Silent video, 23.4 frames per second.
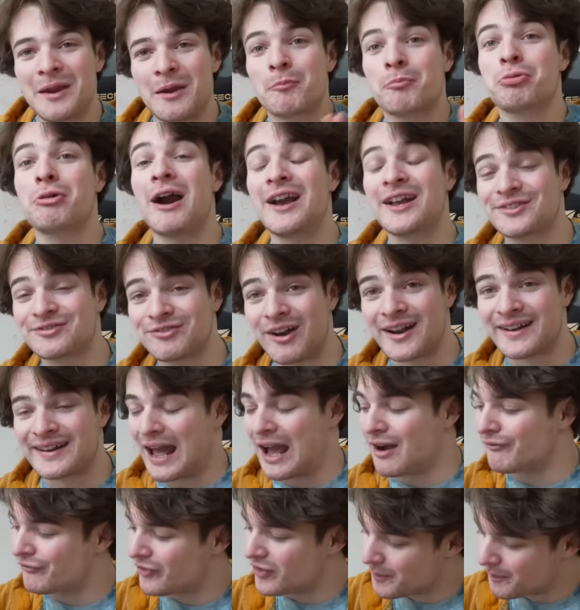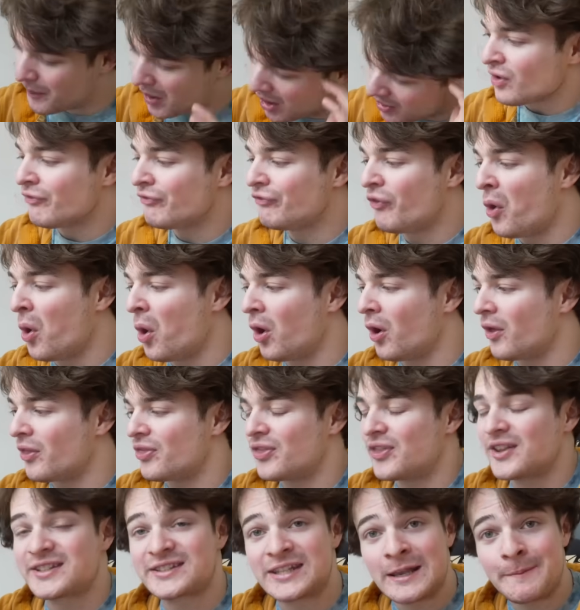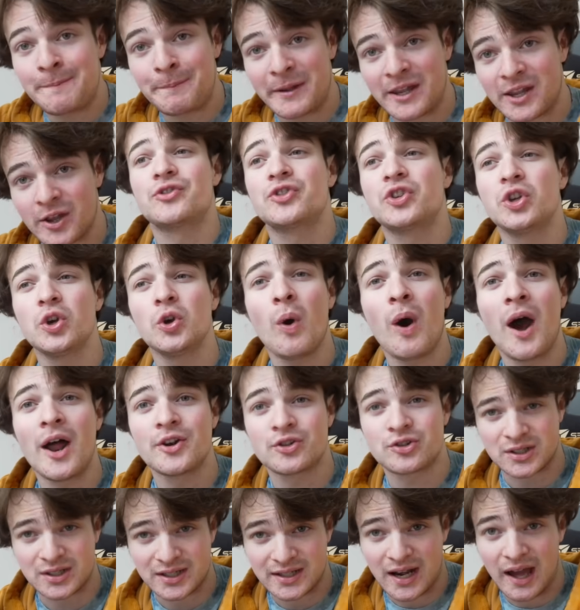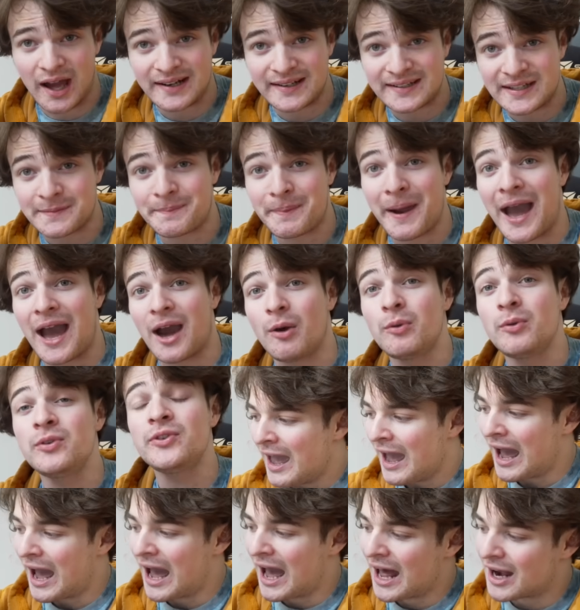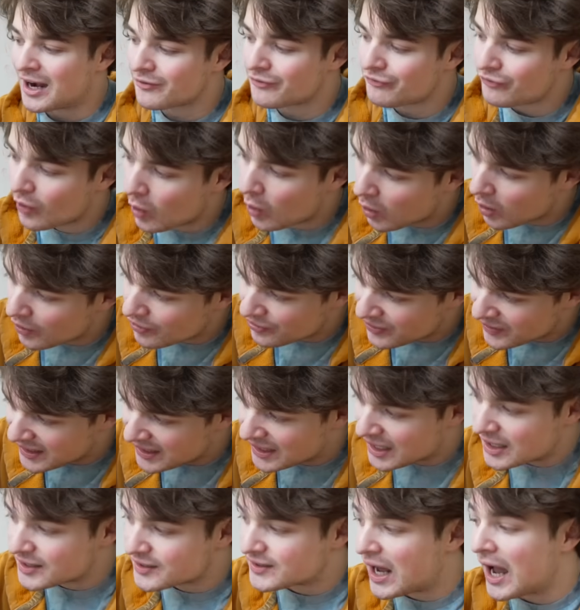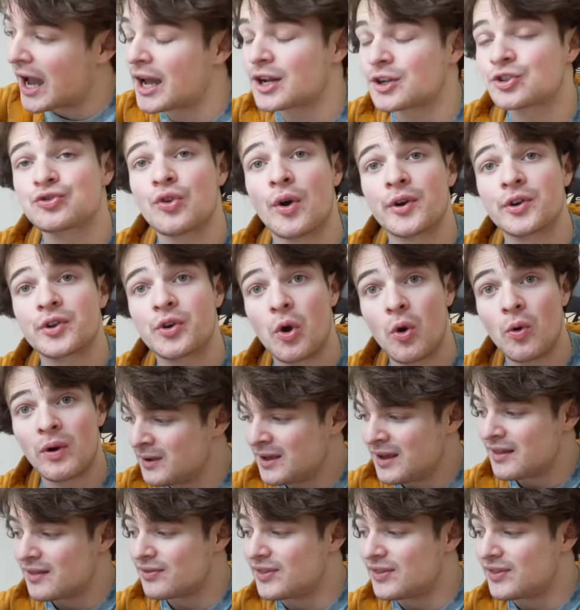price rundown for the box. For the CPU, £290, and for the Diatron cooler,